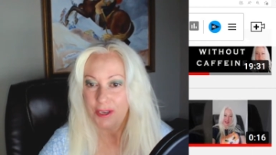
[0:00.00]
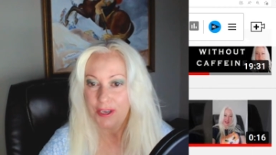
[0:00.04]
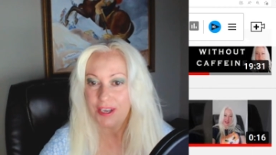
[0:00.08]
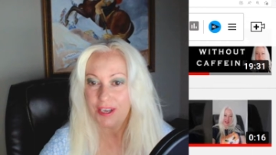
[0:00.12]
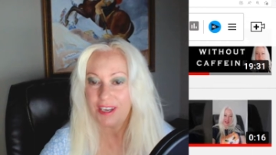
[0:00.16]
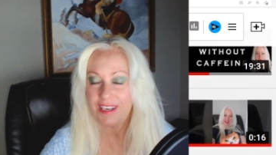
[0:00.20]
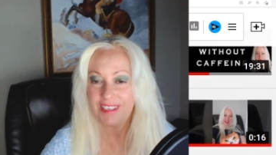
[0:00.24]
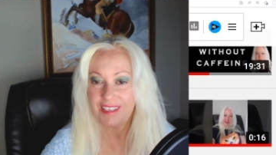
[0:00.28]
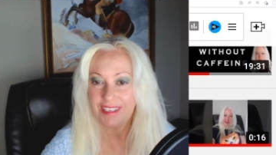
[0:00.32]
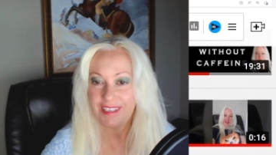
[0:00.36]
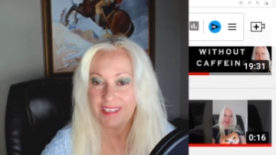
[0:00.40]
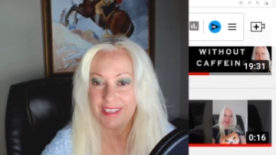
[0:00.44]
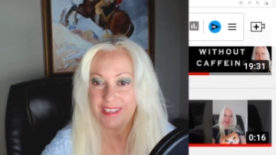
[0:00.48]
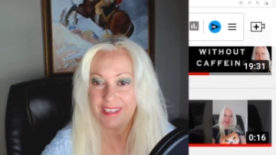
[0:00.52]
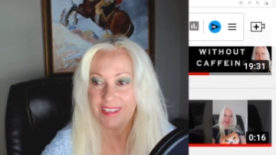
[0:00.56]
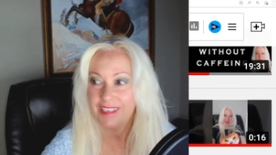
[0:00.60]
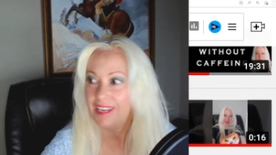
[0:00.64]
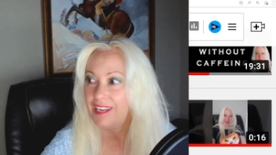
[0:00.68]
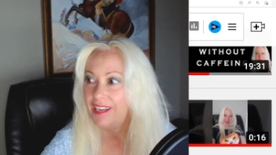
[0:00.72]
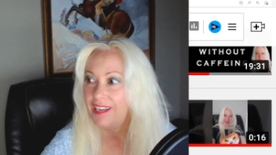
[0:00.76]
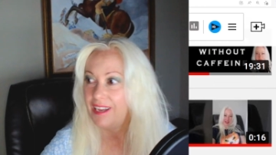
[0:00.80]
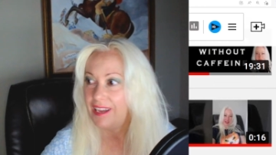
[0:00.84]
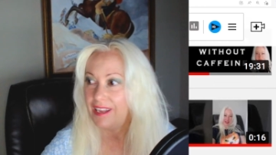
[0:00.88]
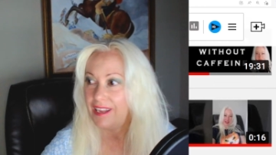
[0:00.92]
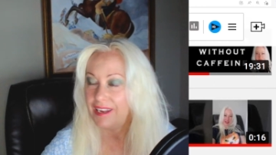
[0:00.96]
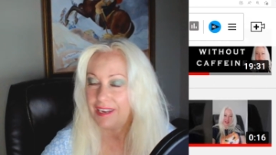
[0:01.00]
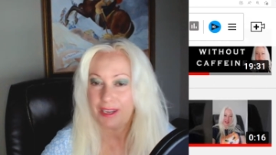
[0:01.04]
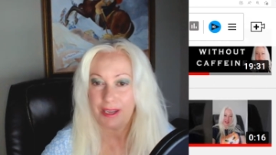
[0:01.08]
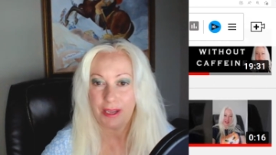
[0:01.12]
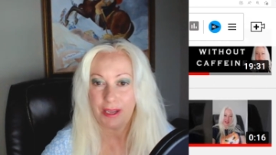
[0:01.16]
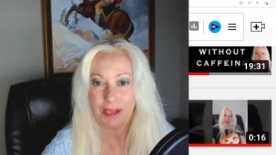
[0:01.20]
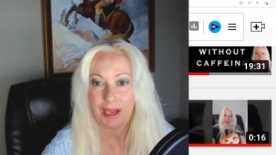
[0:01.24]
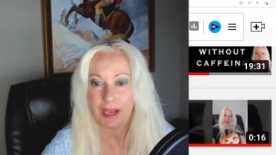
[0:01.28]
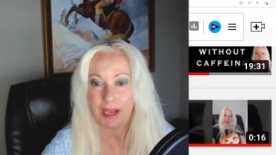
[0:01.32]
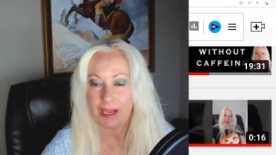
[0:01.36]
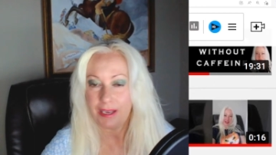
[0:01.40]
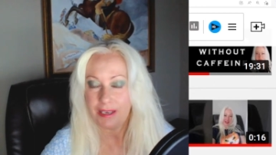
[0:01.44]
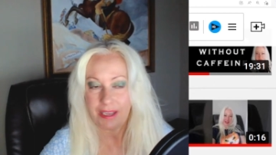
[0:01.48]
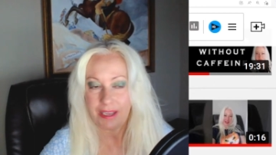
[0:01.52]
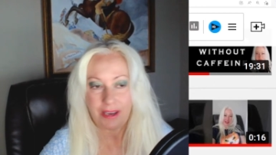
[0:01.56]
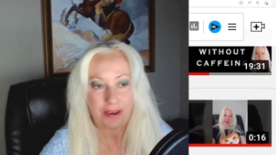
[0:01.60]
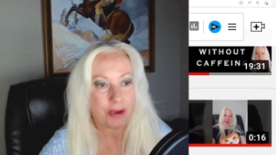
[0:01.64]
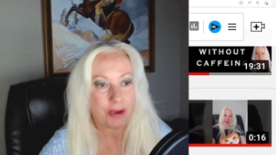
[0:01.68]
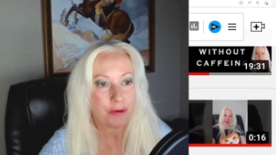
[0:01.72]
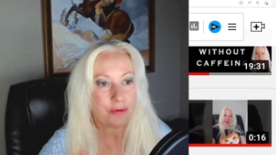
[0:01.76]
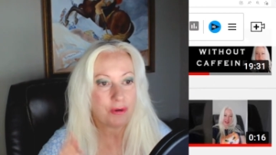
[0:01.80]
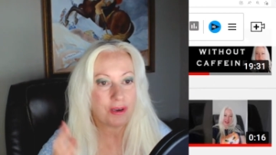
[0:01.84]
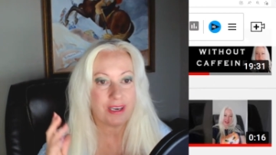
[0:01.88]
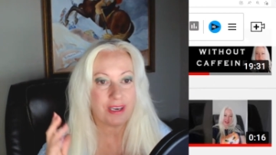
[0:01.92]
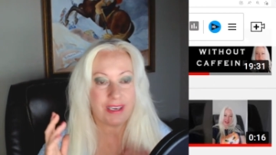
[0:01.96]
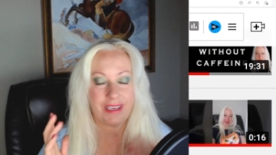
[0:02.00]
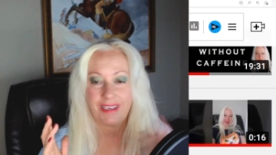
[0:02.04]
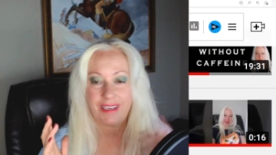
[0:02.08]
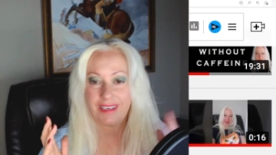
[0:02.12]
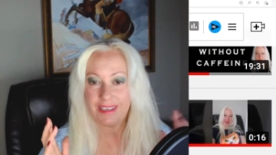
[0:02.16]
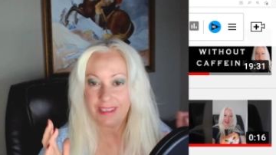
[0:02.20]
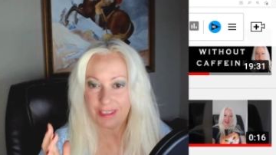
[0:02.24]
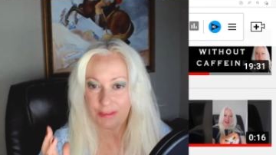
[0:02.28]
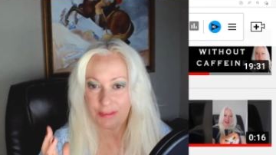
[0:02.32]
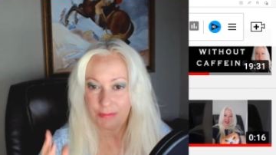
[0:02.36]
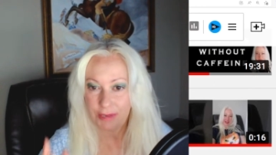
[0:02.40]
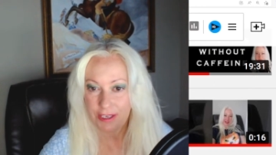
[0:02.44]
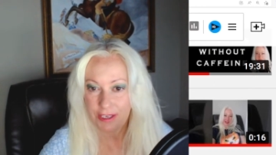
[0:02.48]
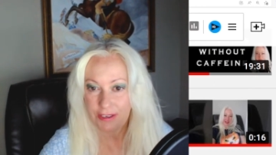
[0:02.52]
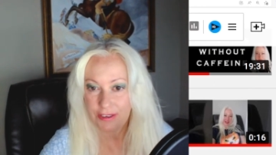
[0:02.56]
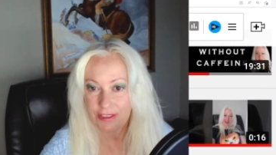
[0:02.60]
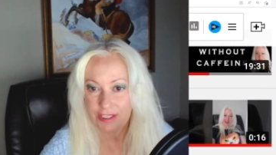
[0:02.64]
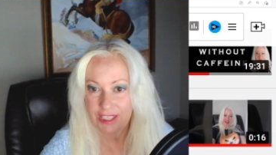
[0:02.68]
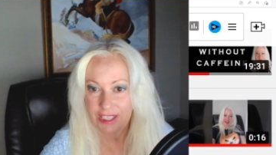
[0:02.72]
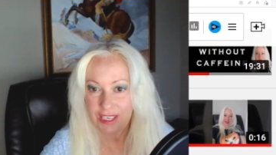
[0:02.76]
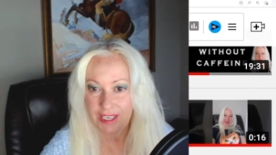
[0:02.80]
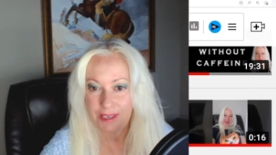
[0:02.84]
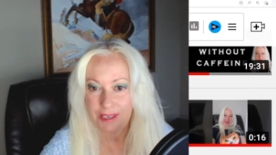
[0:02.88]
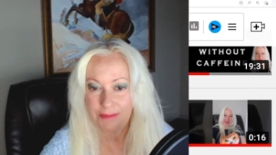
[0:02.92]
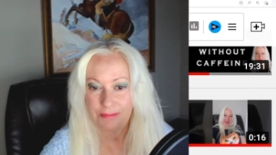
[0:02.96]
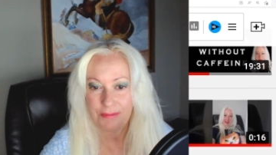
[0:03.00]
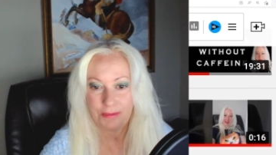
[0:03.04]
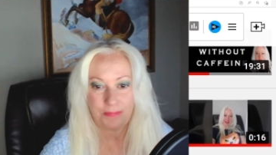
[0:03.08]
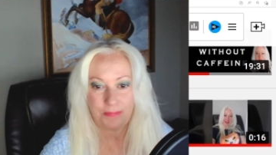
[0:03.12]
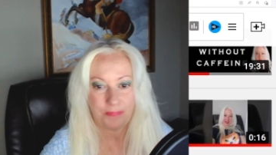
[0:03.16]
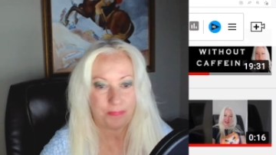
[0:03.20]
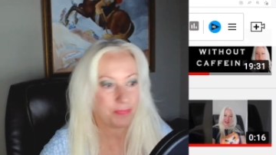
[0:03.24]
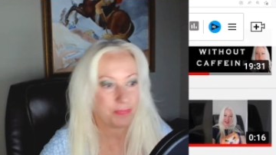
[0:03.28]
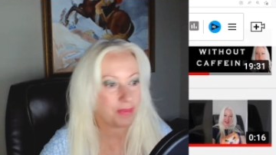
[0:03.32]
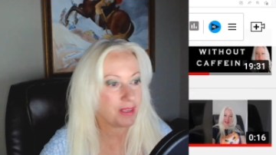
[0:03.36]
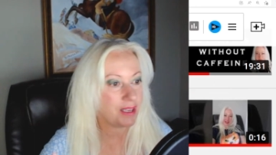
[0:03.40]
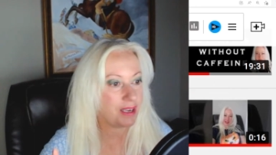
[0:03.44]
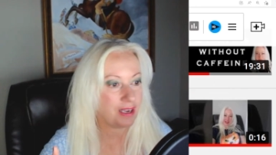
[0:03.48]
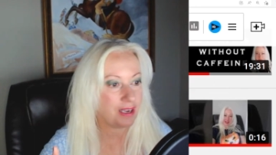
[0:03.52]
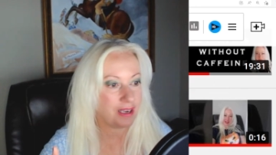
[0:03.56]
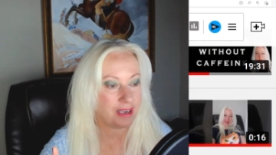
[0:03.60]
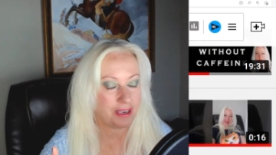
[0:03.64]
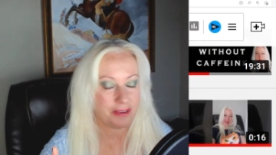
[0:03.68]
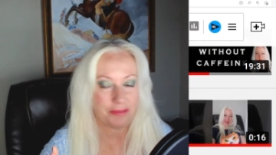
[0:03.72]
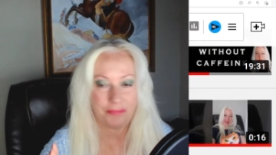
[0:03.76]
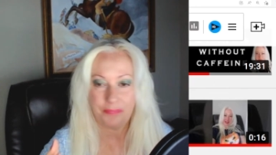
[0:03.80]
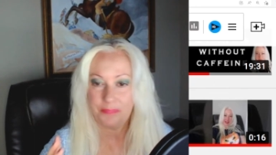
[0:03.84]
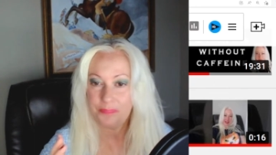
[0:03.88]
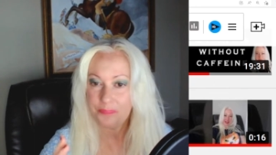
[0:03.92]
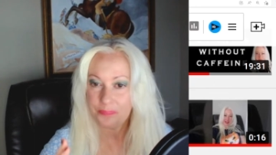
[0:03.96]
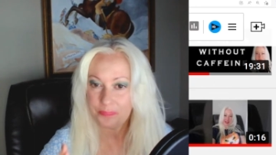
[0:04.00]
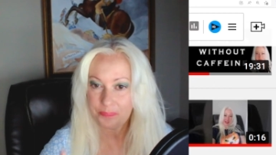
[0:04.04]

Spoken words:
I did it. And now I want to get into better shape. Had